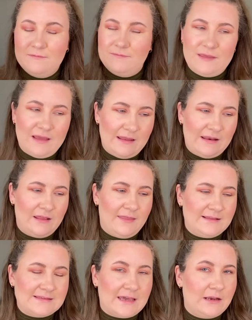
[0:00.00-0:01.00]
And
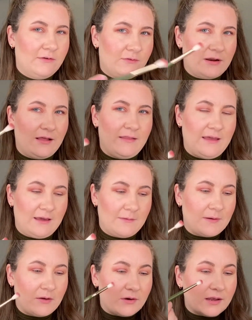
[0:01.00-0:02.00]
that's kind of what I like
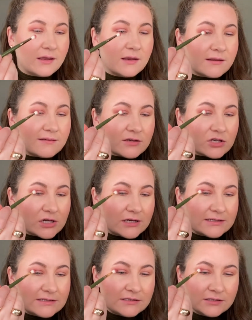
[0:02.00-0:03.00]
about it, is it
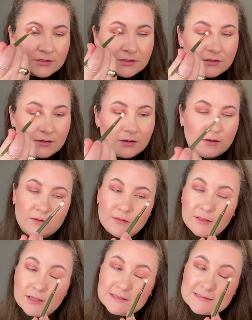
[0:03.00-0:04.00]
just
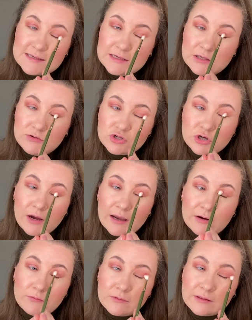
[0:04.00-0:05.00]
looks like you
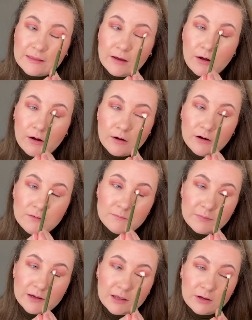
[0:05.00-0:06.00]
tried really hard,
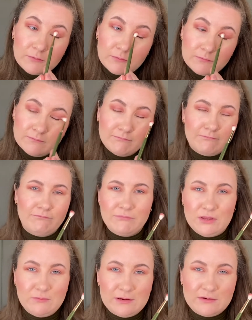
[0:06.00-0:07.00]
but you
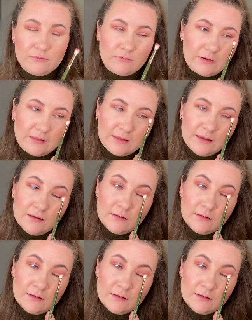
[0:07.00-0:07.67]
didn't really.